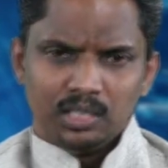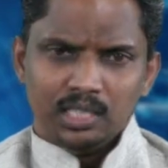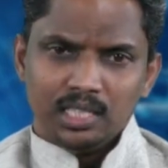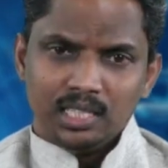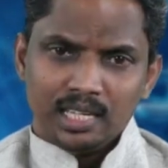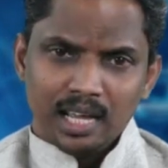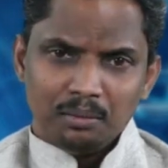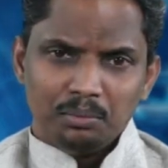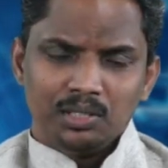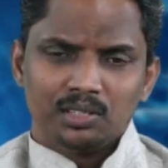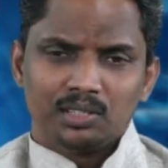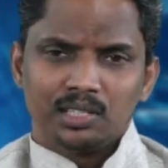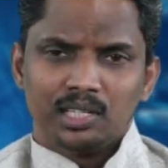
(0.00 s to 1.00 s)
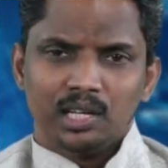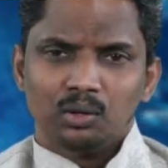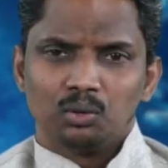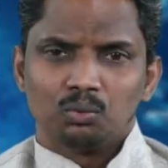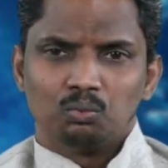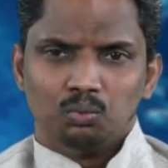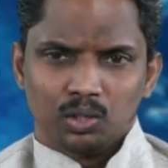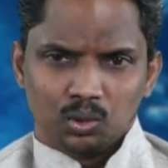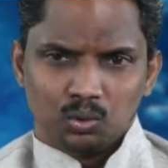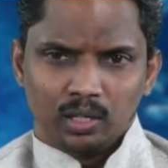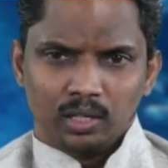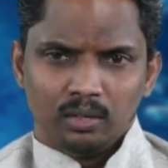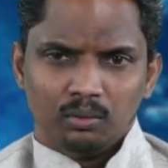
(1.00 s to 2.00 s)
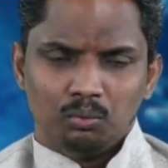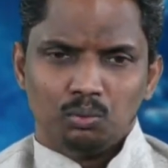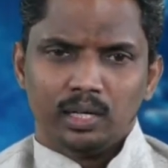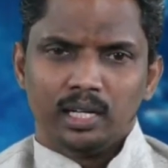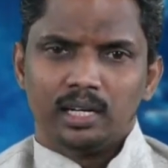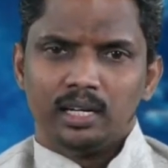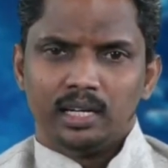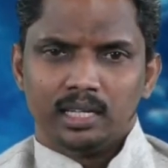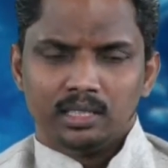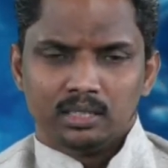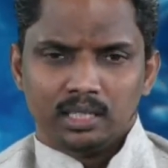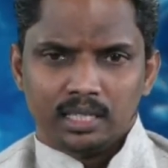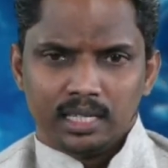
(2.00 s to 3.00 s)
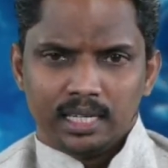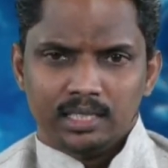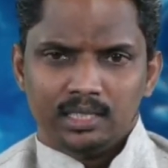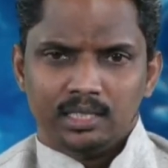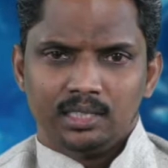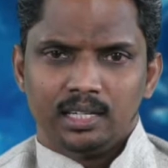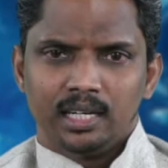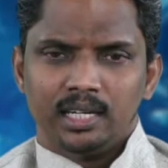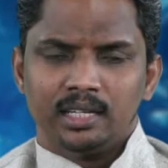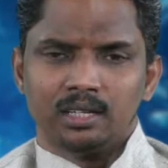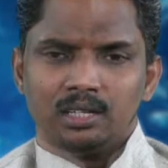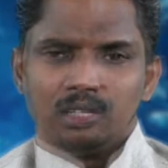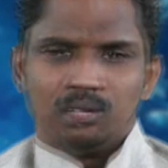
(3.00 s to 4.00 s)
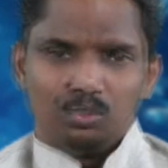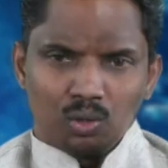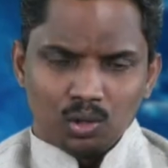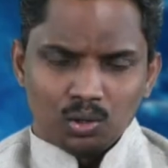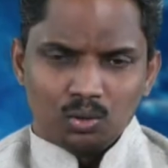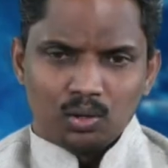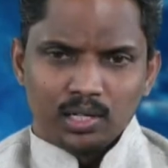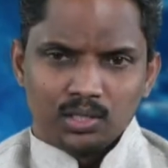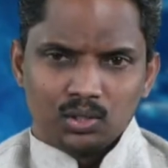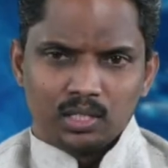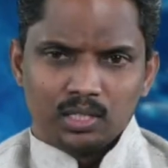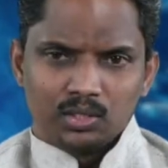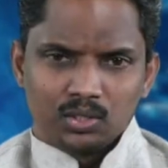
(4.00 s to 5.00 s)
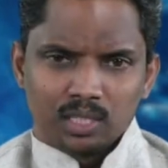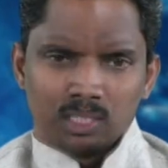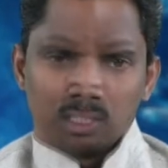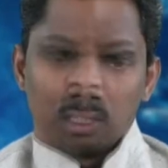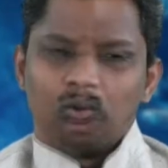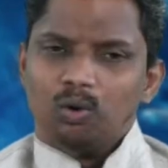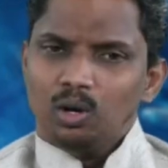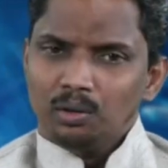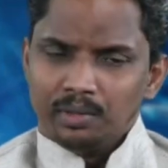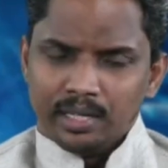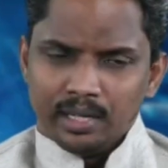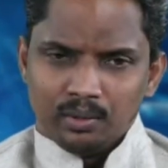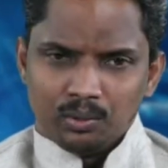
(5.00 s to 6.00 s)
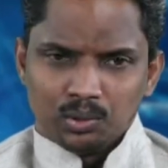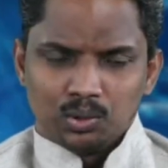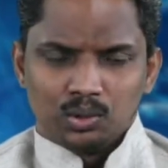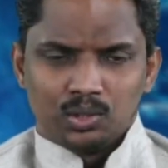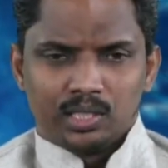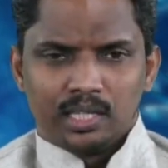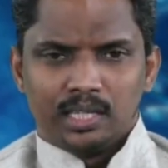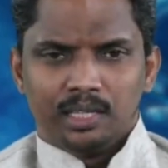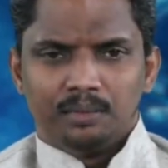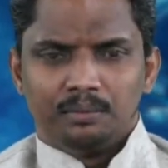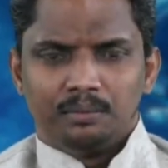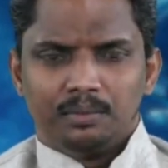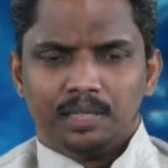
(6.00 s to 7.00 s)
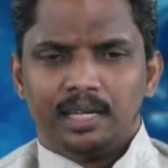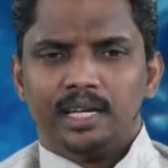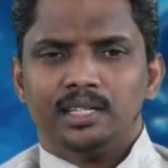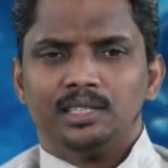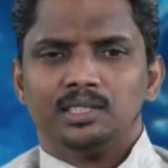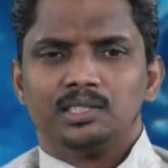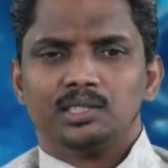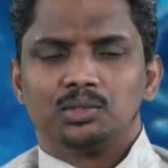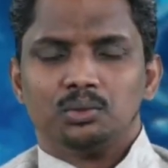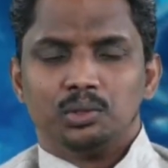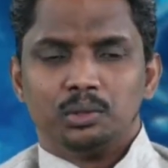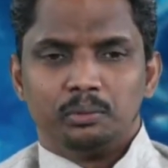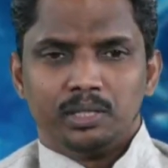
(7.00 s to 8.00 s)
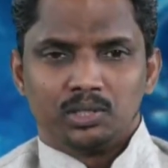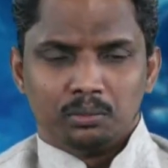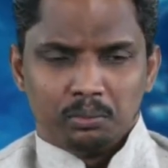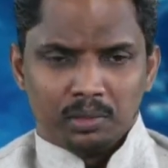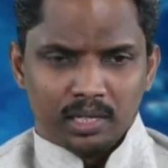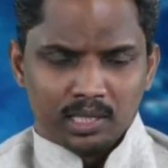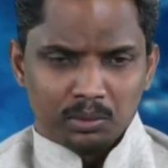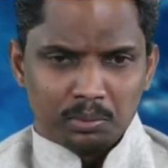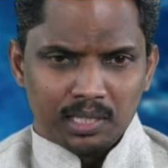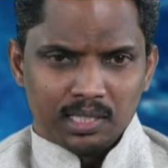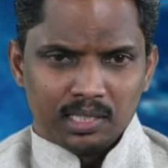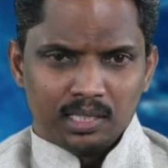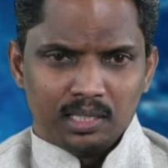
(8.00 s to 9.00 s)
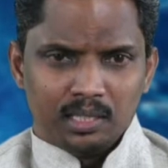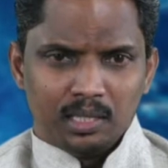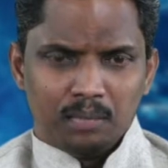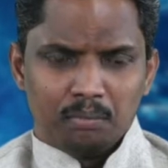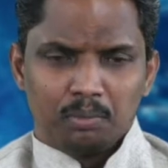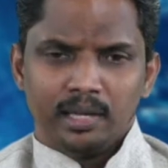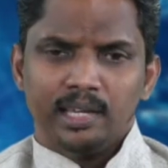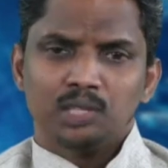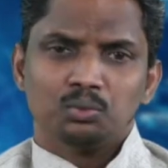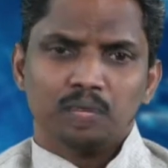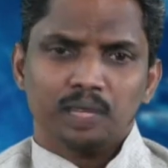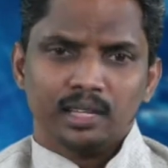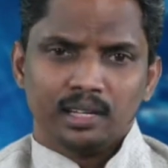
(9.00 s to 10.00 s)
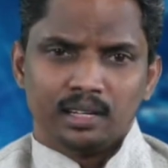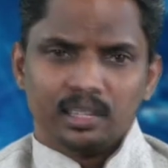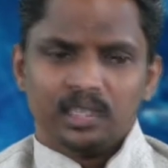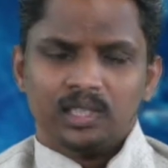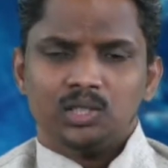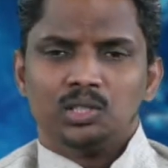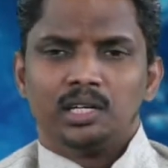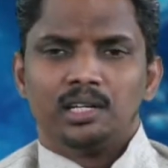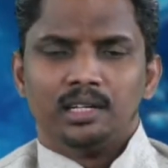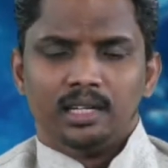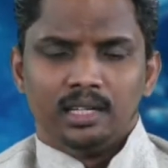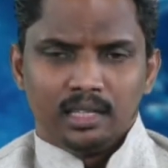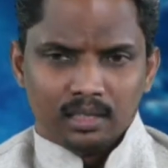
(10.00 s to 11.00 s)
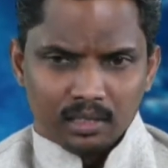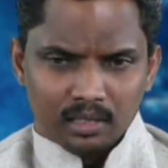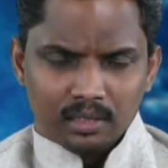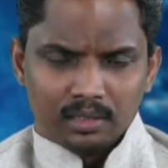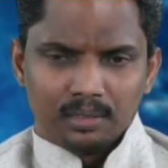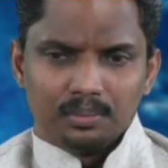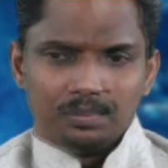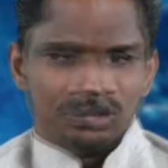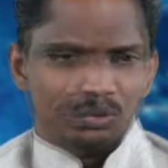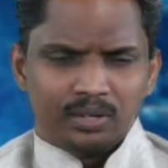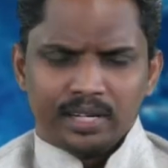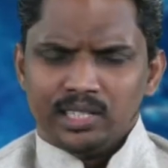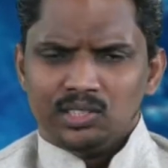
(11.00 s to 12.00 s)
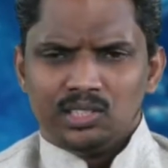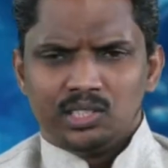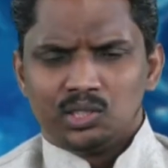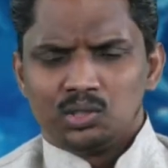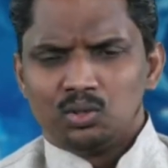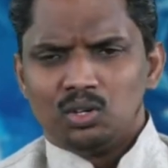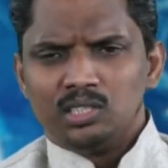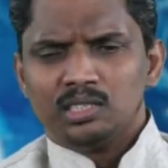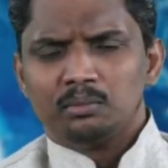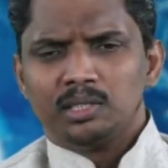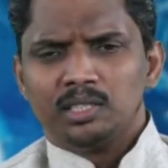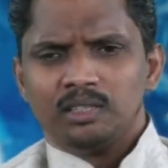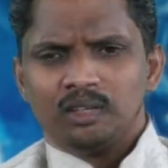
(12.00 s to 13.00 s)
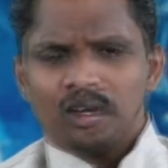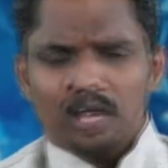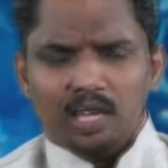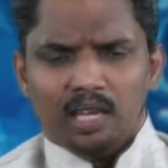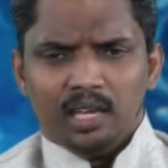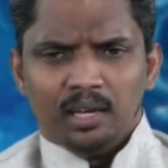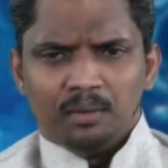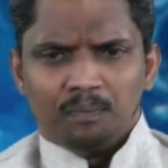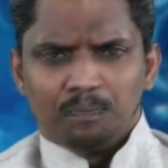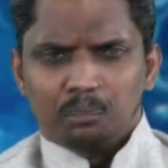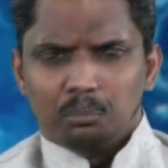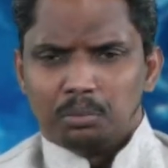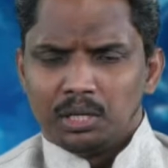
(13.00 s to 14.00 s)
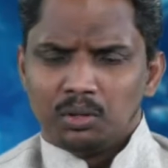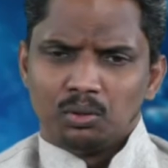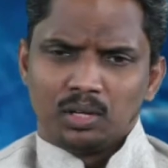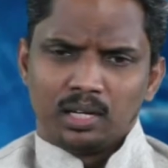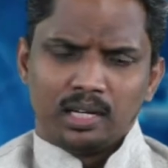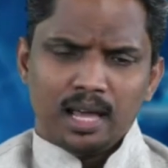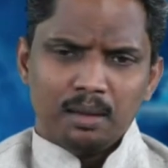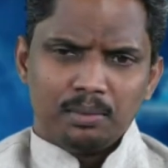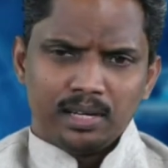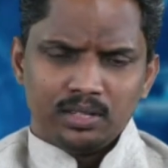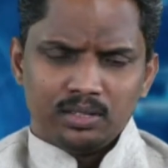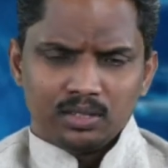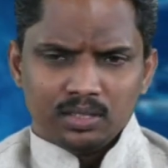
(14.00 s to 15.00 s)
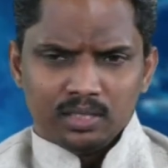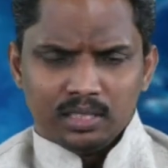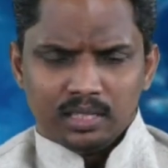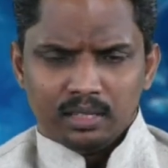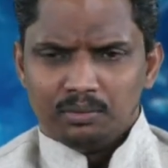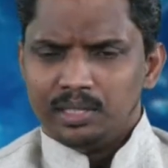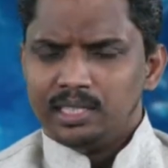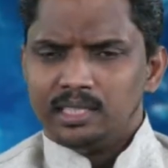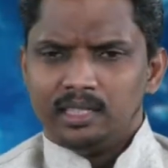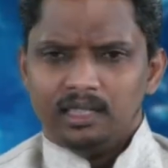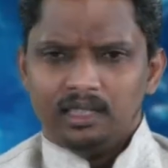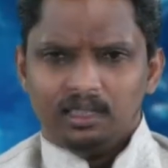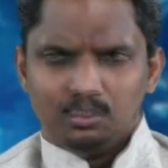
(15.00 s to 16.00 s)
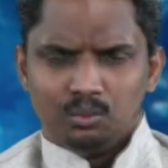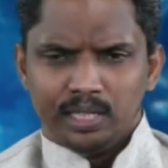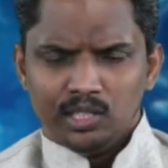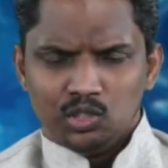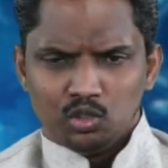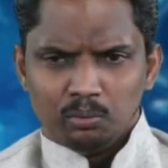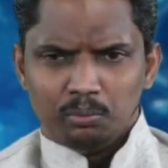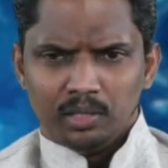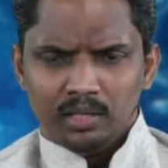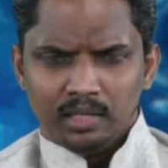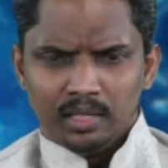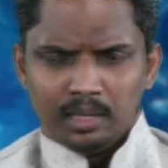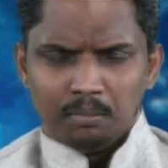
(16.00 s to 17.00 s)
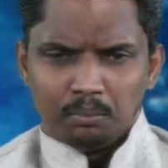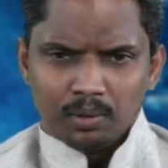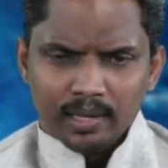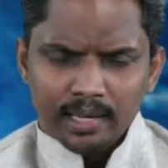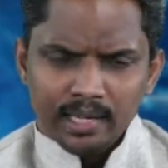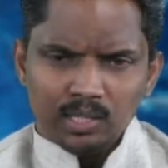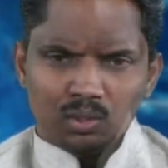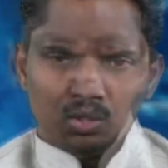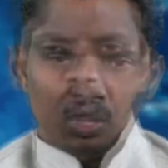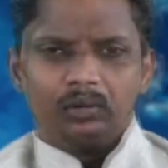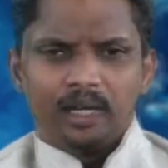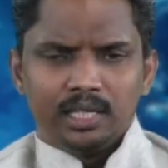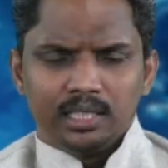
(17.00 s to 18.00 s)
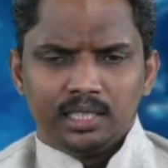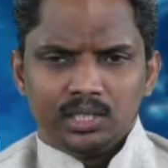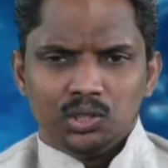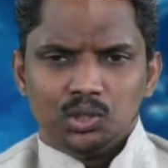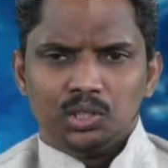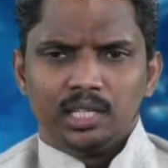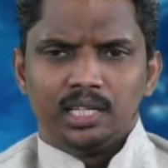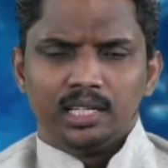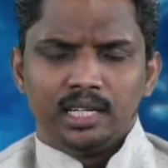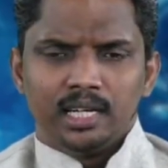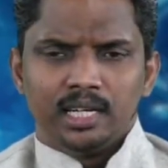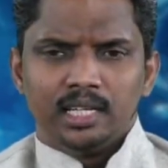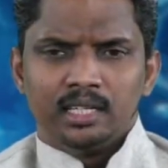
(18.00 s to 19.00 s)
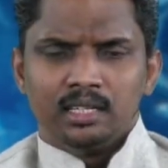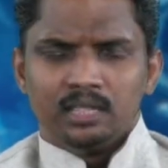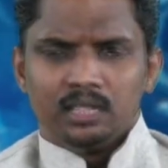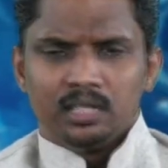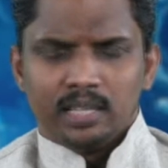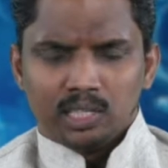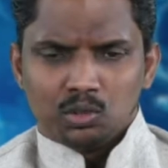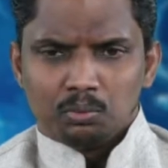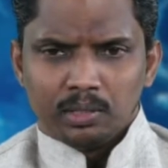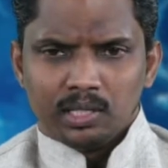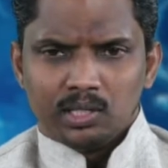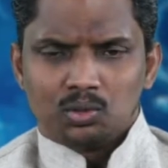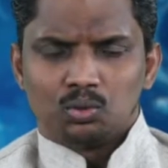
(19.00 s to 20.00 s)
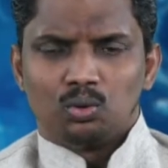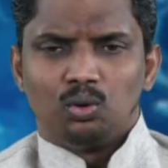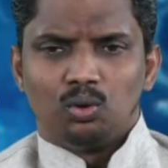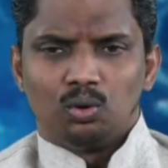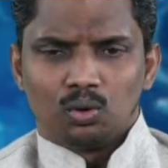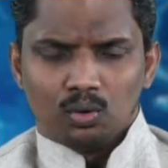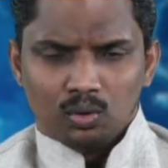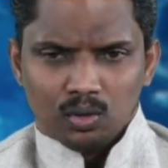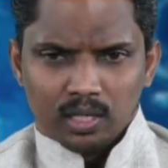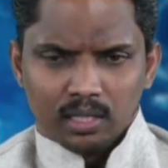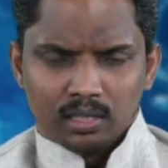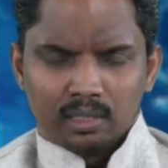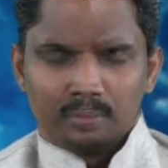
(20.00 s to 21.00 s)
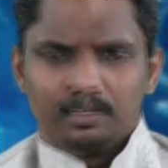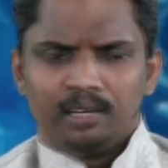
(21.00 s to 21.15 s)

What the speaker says: It can be real or virtual, where learners engage in learning for knowledge construction. Or we can also say, again, this is going to be a simple explanation, a place where the teaching and learning occur. So friends, it is not something a big or elaborate definition, very simple, a place where the teaching and learning takes place or occur.